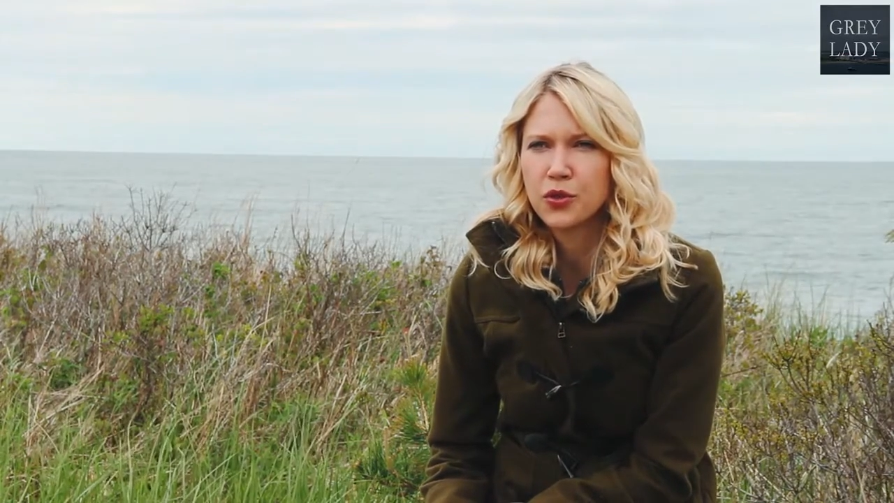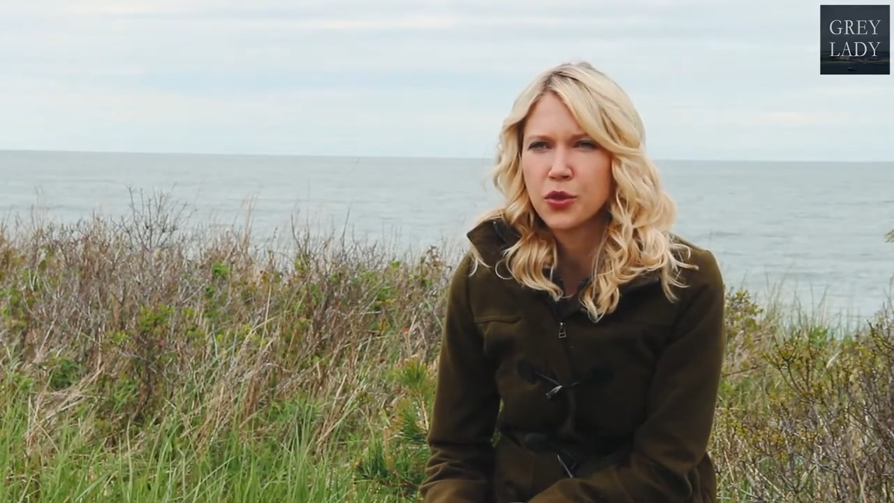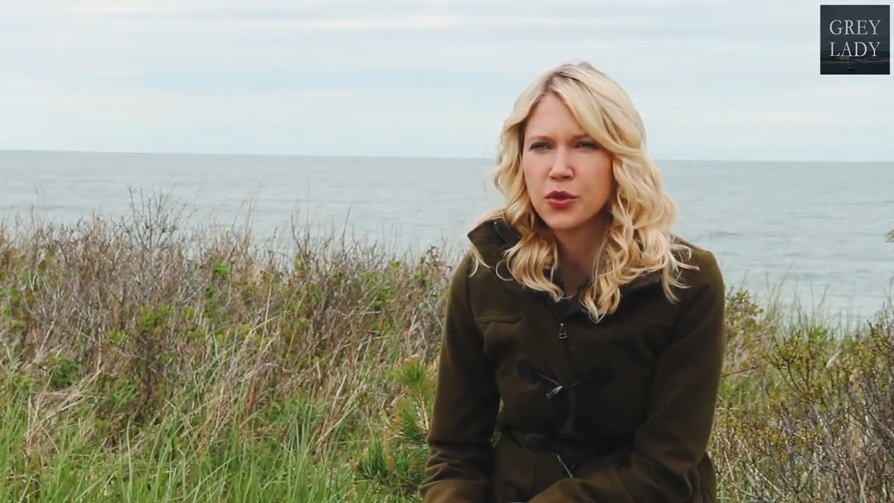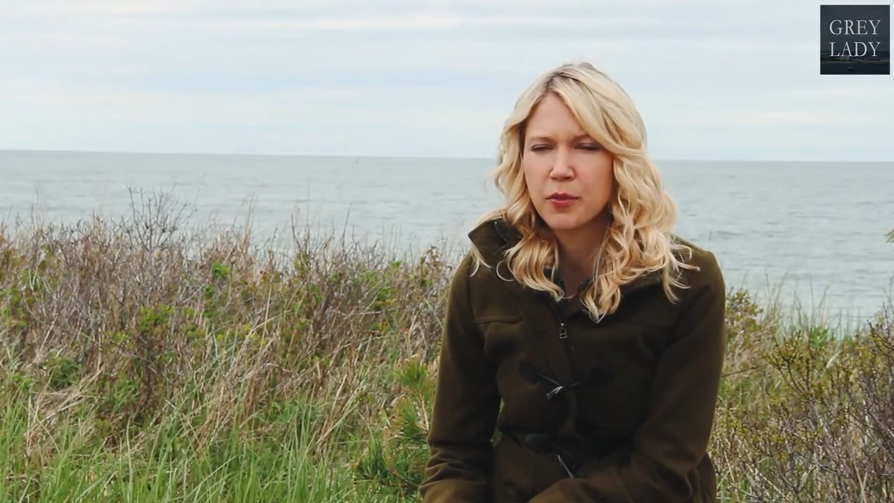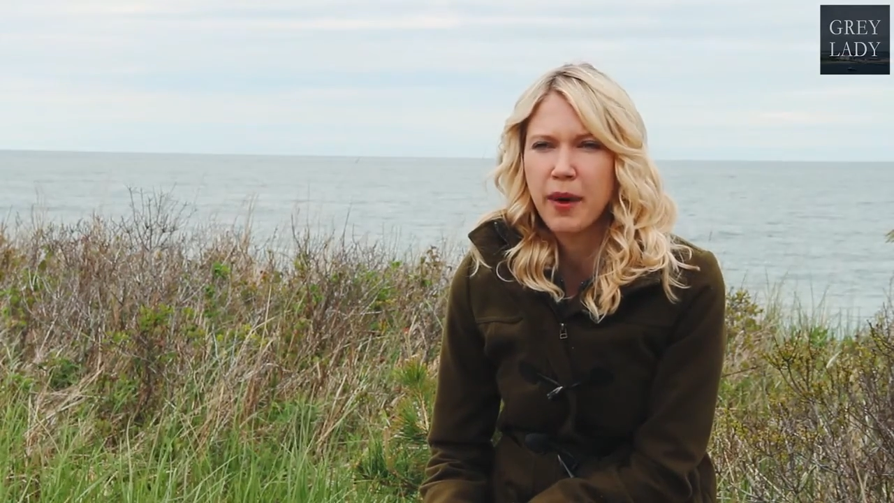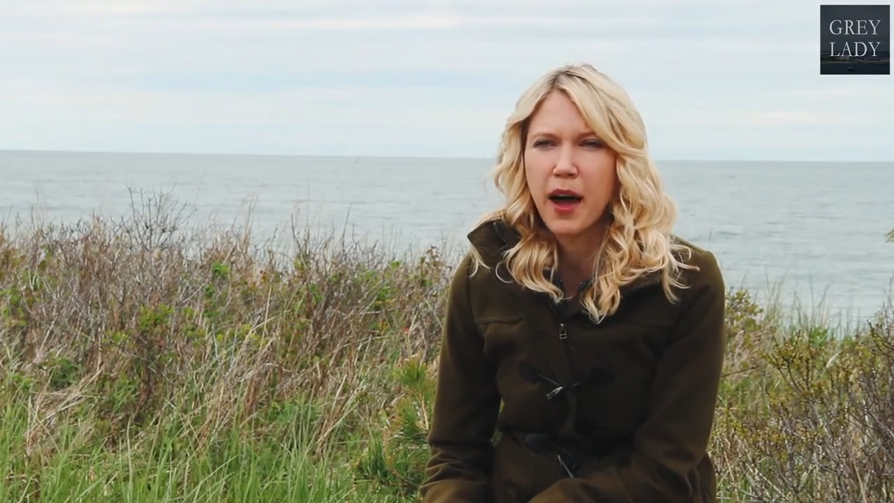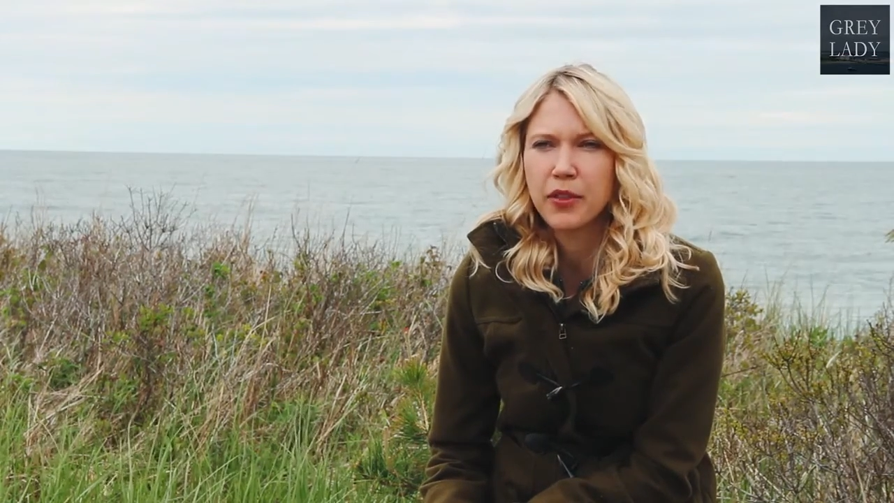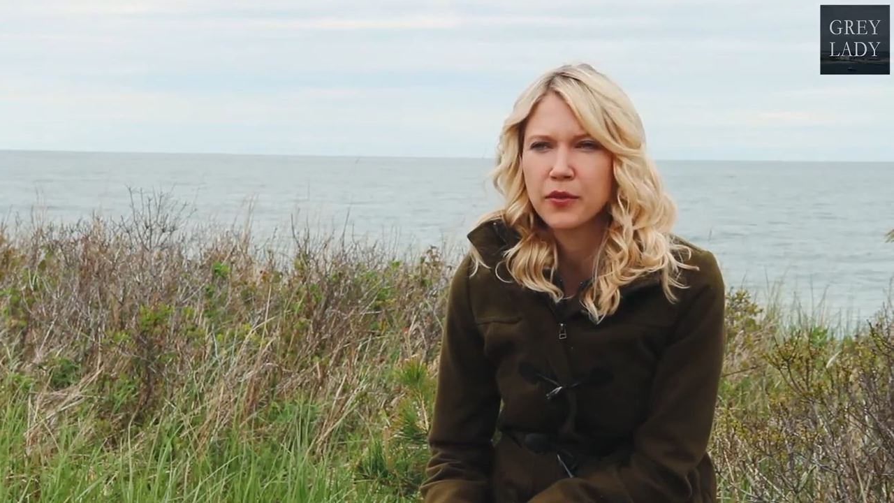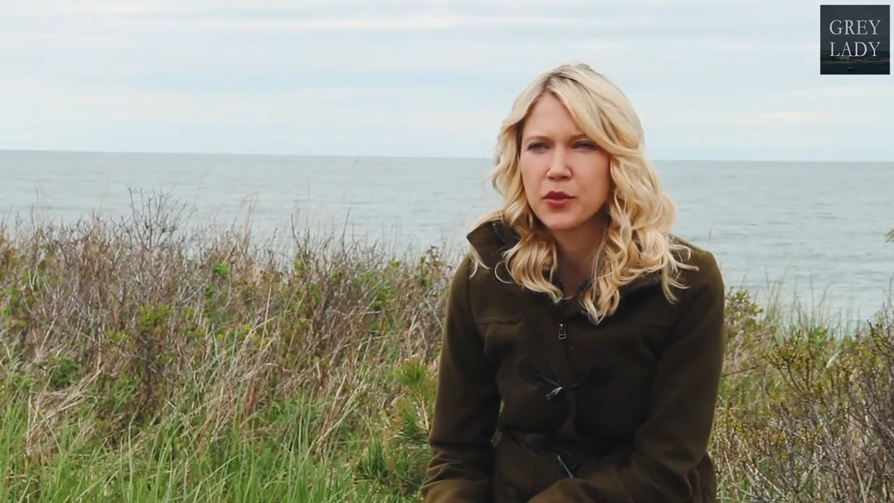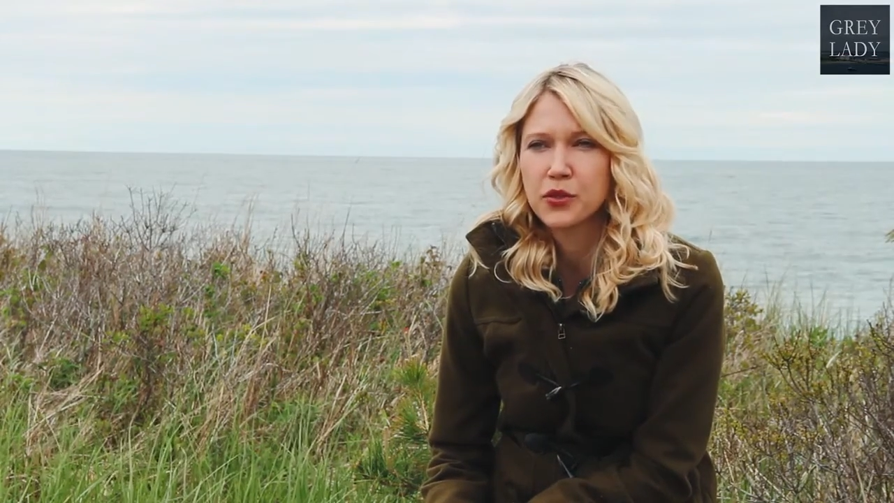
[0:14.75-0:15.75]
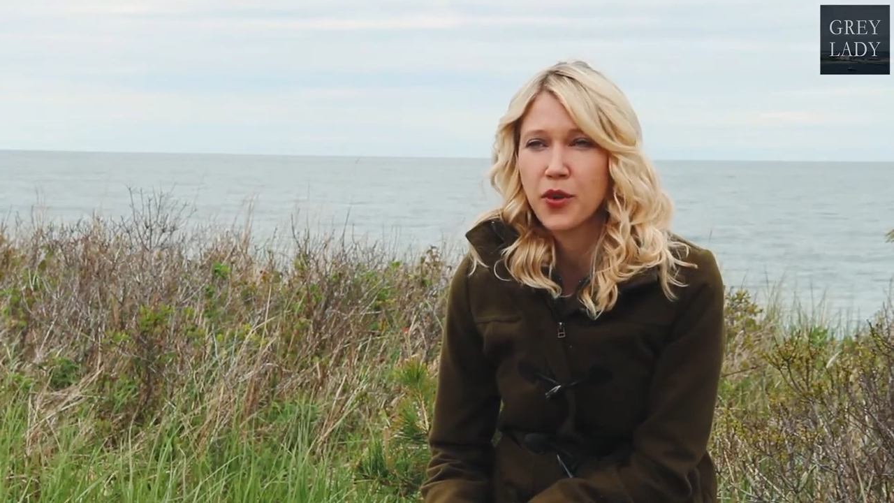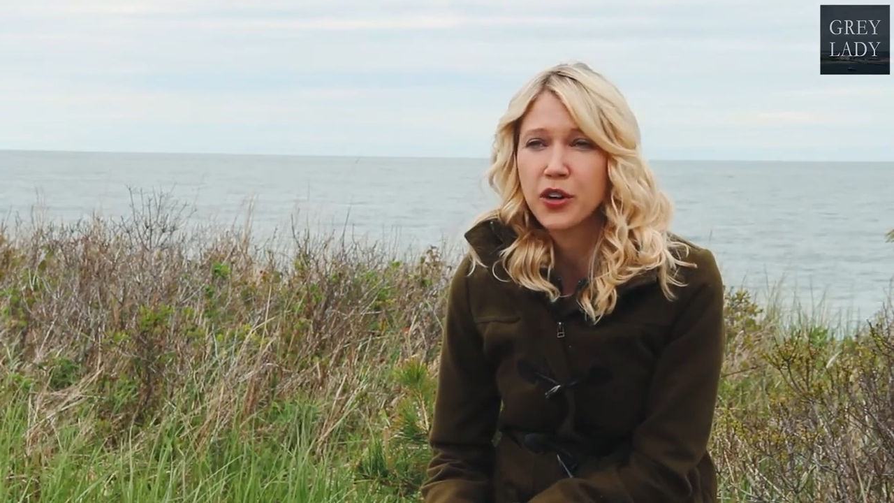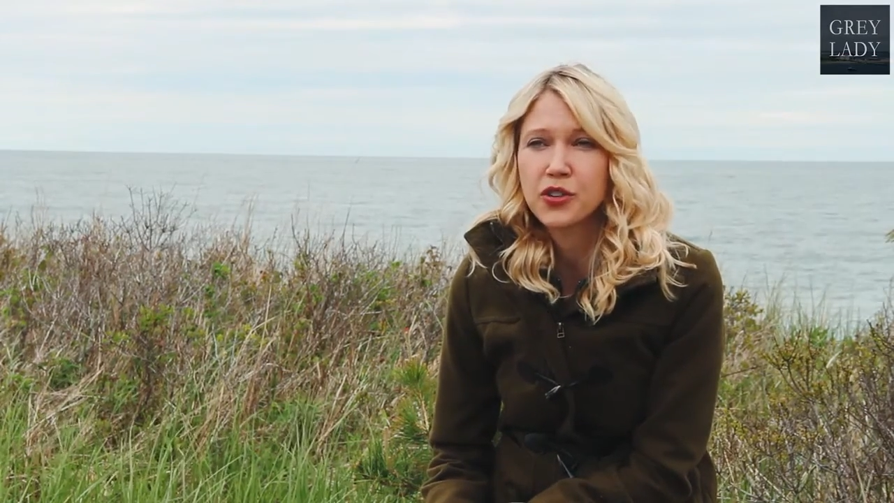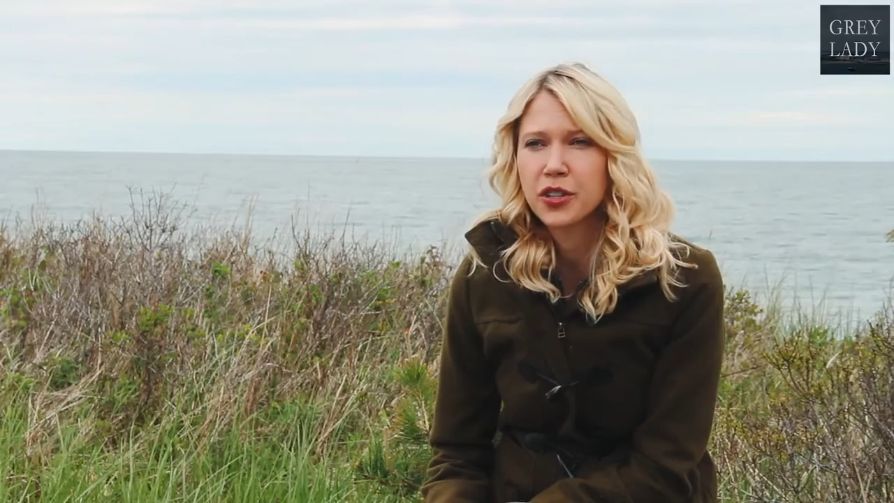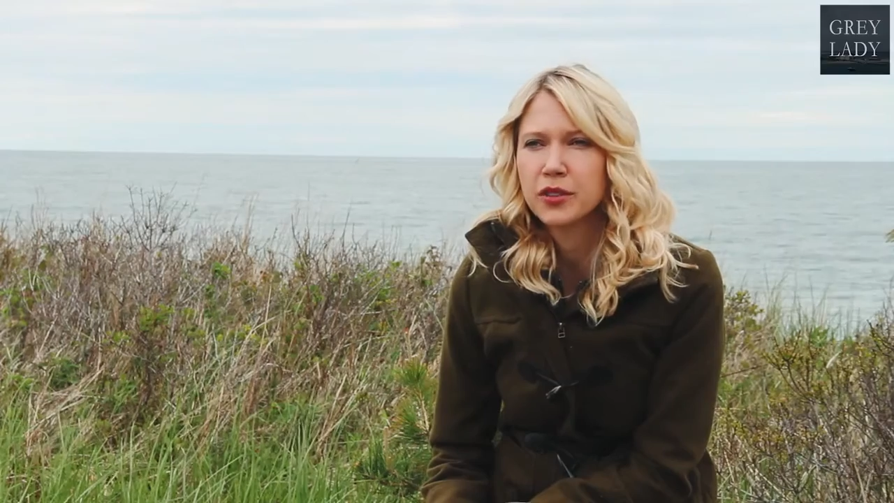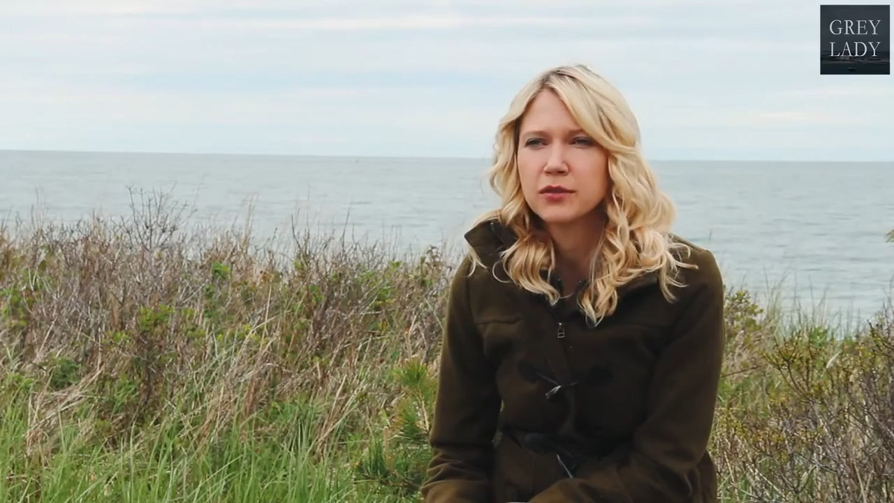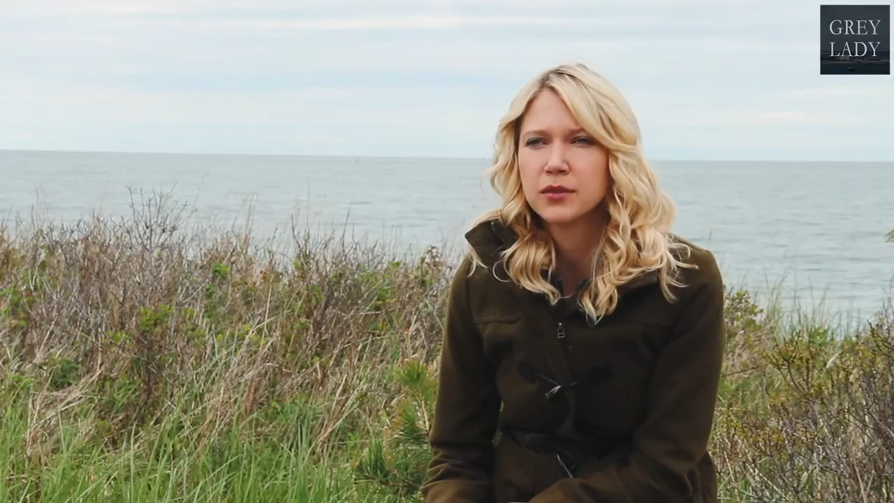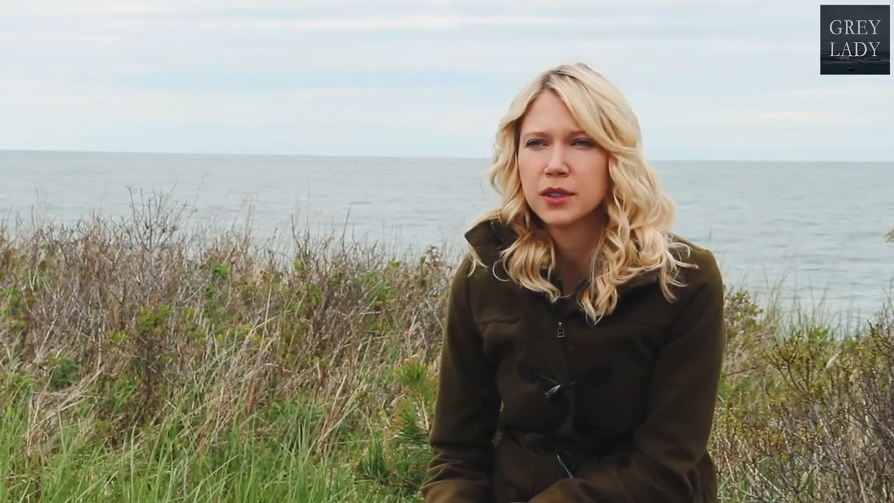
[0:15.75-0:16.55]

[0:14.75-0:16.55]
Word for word: choose the path of destruction